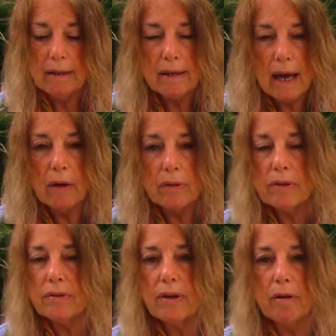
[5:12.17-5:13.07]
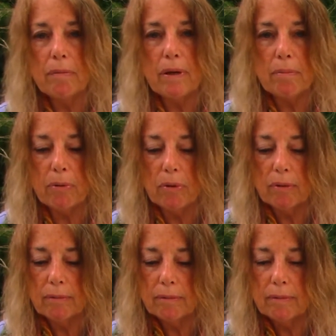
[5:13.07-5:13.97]
Now, these same people,
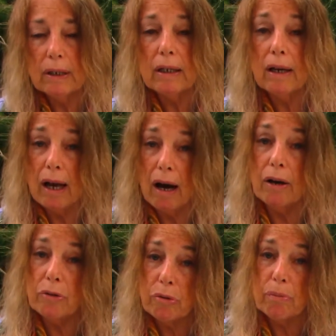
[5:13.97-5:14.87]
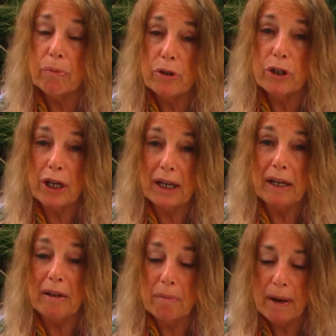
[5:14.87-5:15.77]
underappreciated
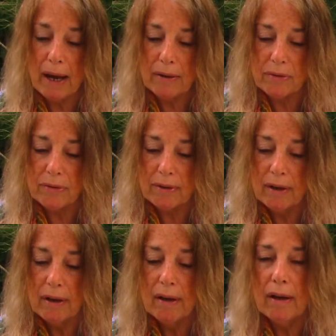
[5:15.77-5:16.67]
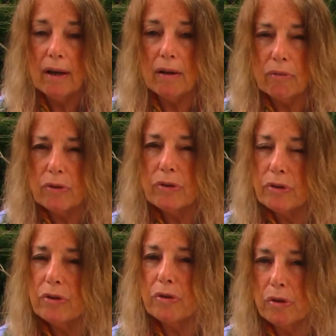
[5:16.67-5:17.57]
in the past, have risen
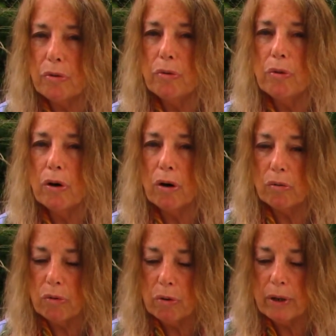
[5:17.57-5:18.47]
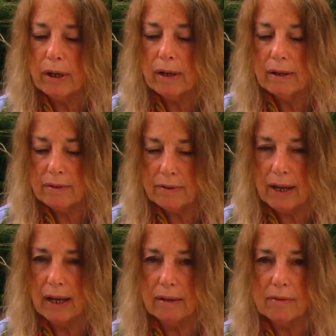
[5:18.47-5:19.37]
to new heroic
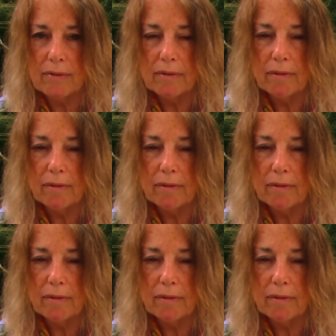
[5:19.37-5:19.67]
status.